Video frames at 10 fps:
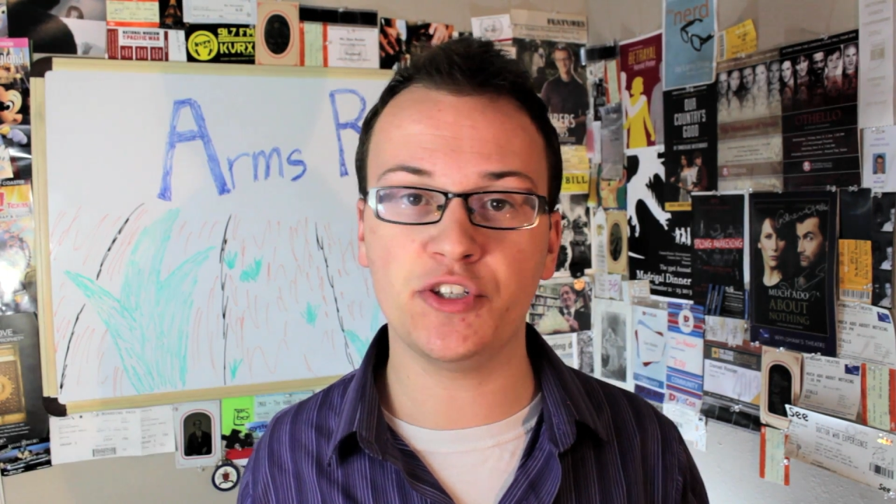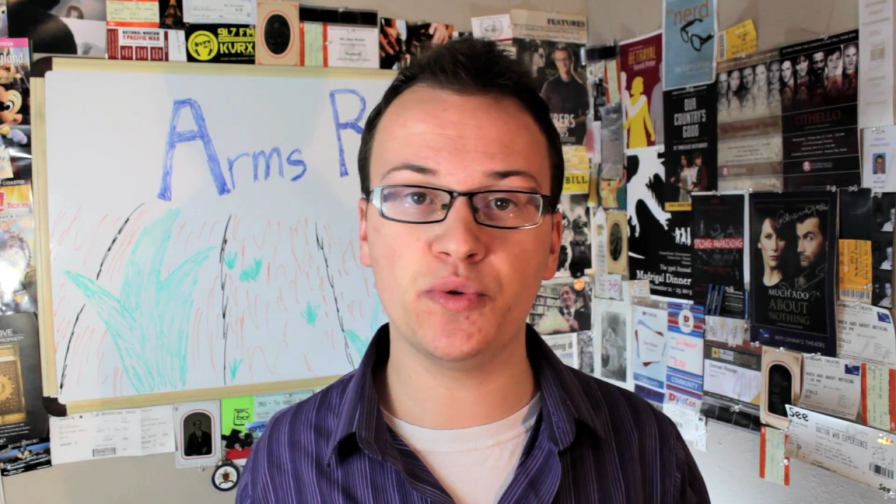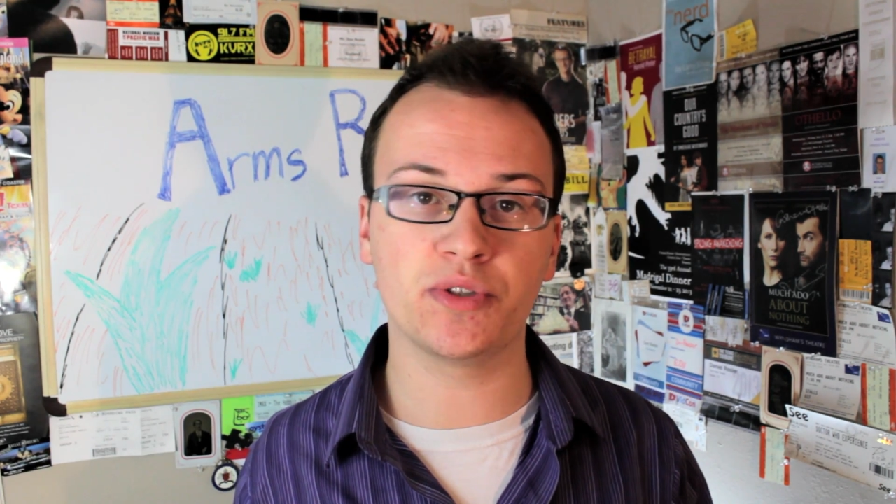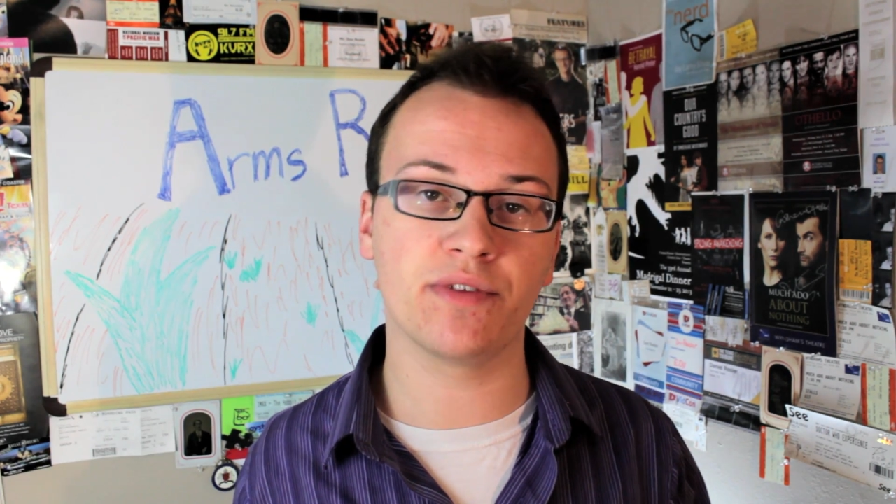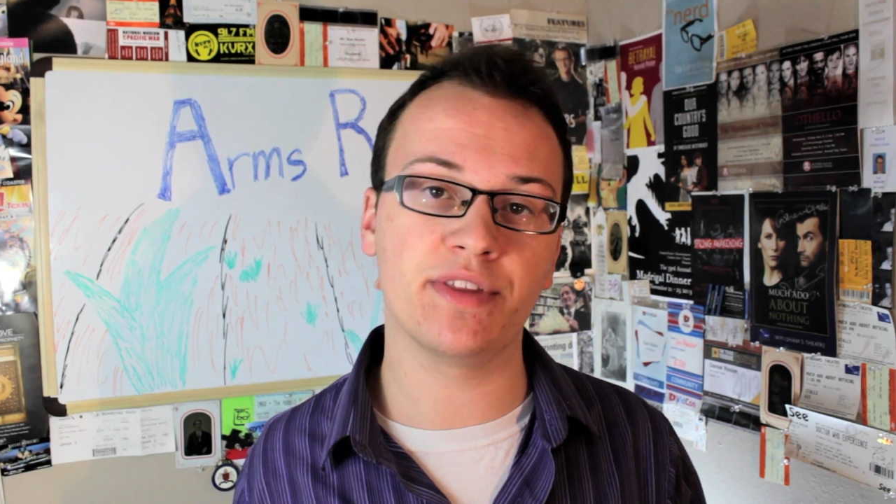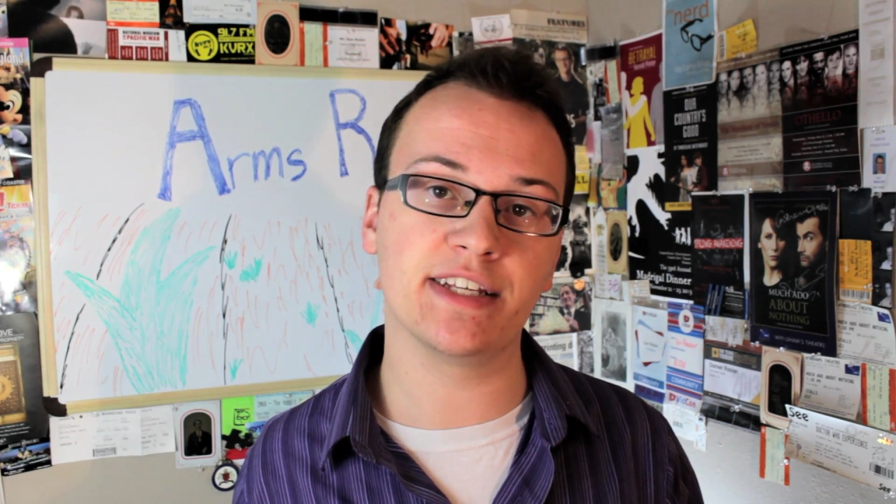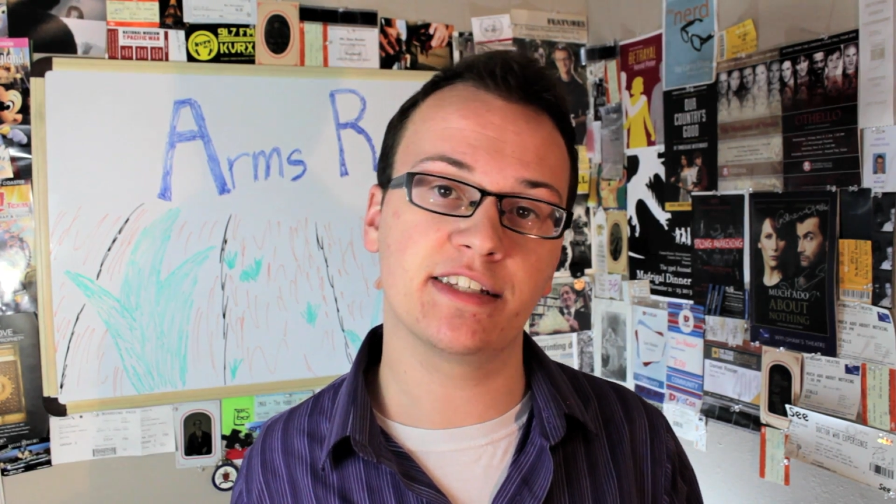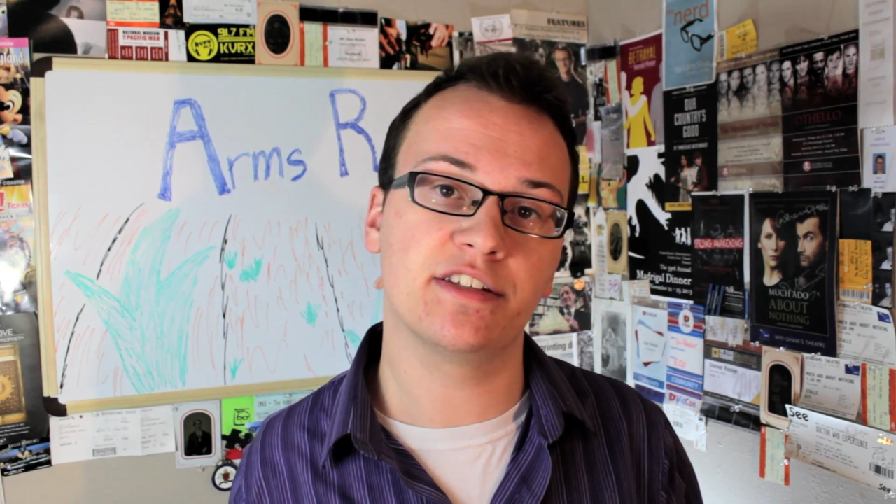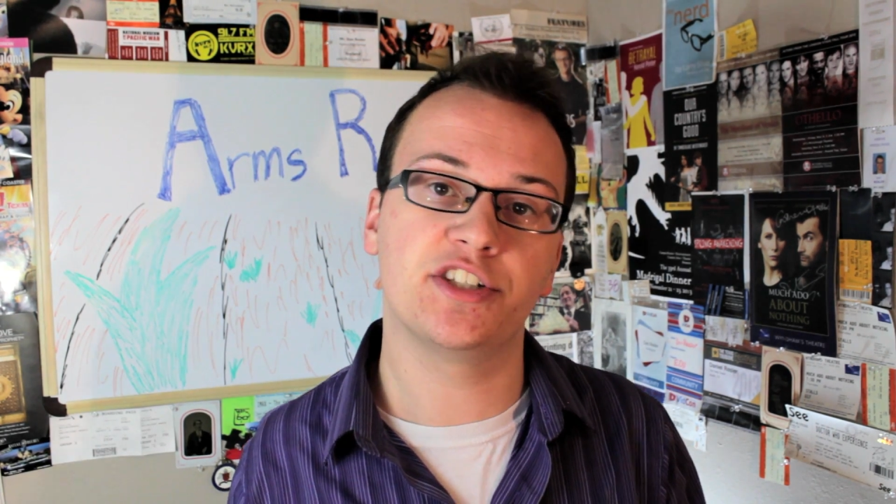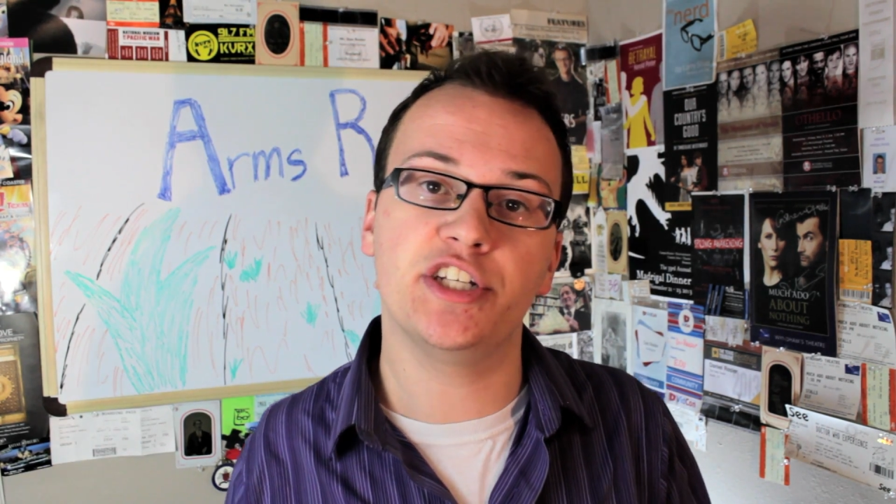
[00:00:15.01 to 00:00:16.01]
use of
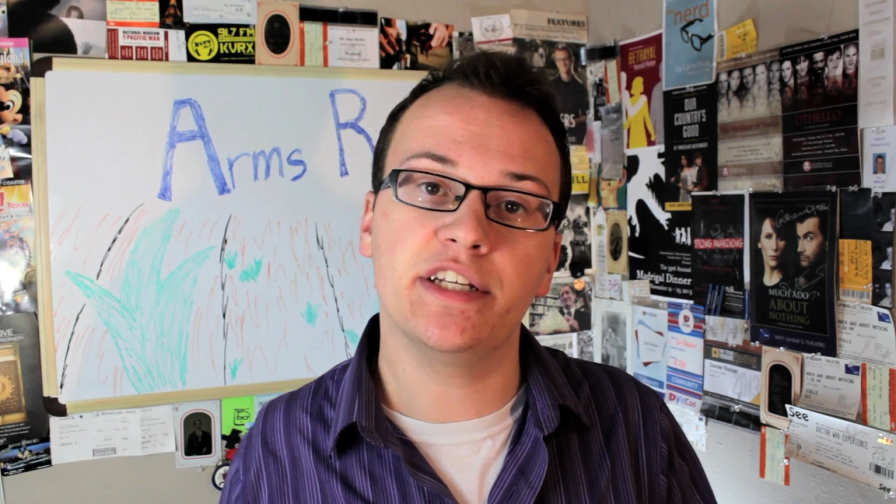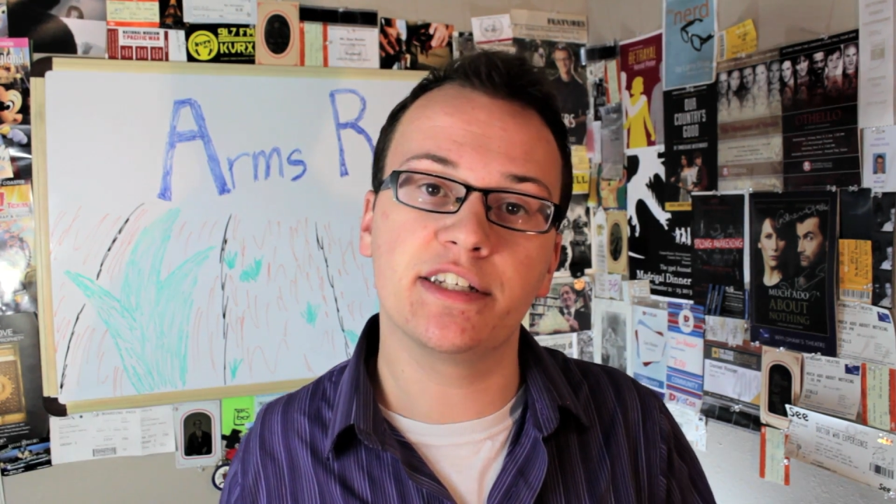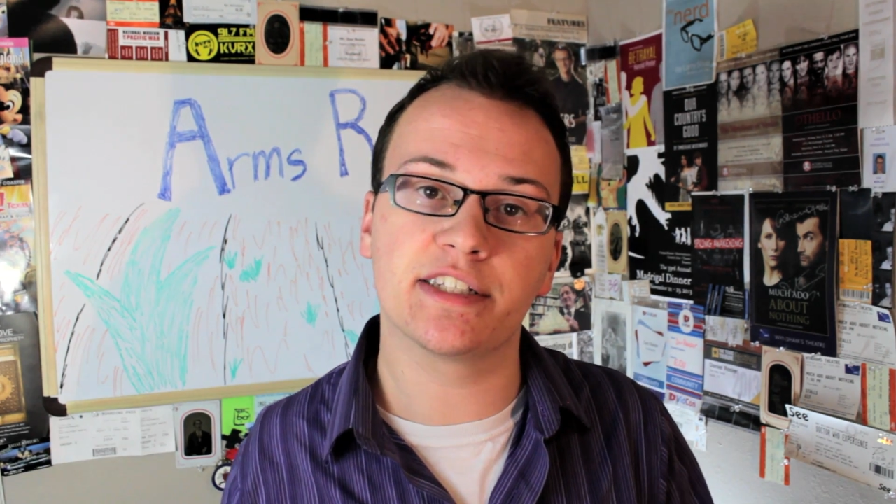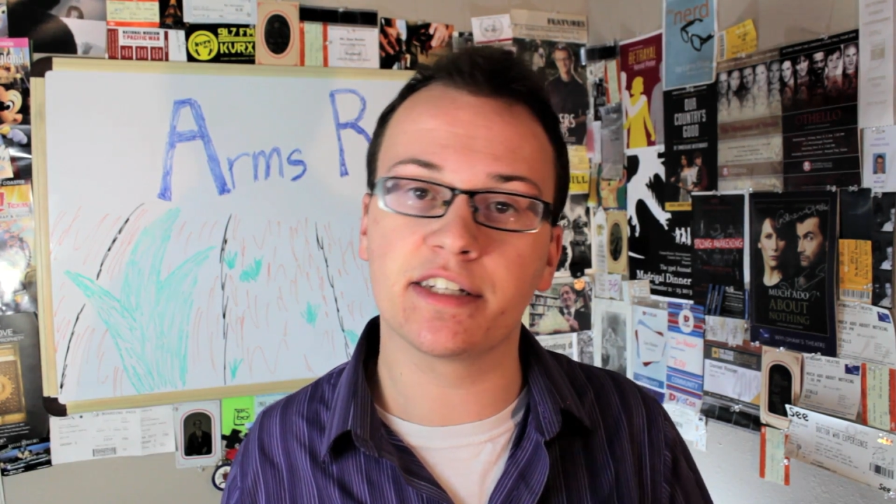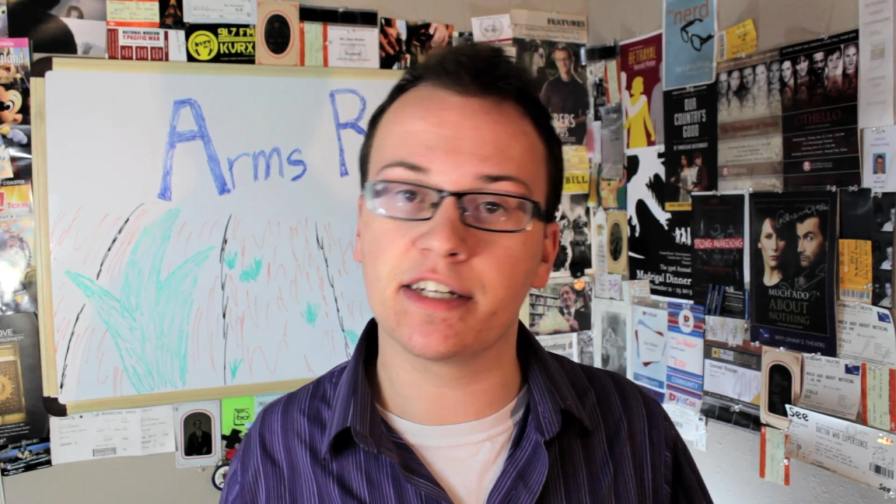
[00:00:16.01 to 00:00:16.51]
this is cheetahs and